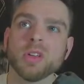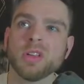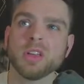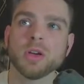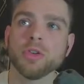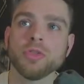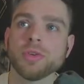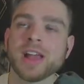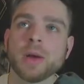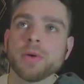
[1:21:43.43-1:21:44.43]
under an
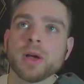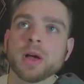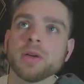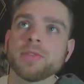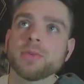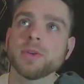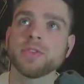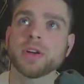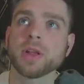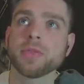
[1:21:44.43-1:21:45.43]
hour and a half, which
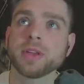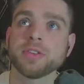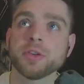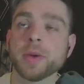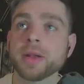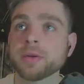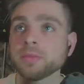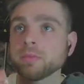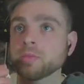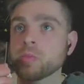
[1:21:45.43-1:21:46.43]
I don't think is too bad
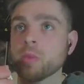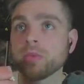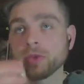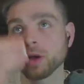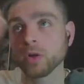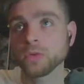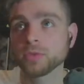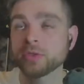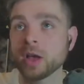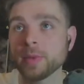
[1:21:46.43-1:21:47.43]
for a whole
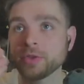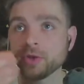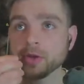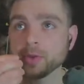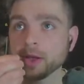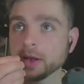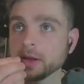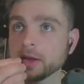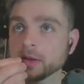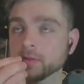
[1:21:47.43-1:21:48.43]
tarmac driveway
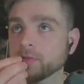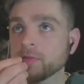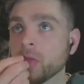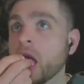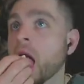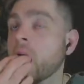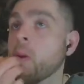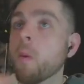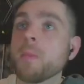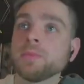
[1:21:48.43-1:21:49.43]
clean, and
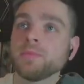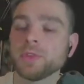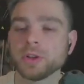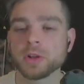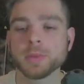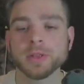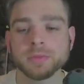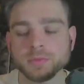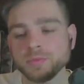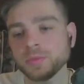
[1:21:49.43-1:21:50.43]
you know what I mean?
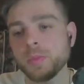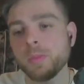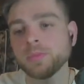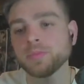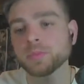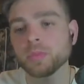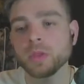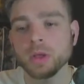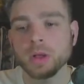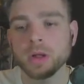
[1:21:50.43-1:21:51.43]

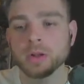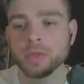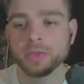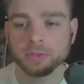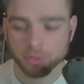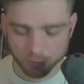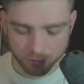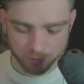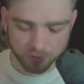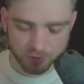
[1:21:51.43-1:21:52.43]
I don't think
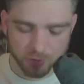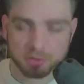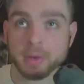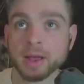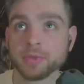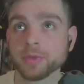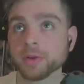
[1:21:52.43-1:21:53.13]
250 quid's bad for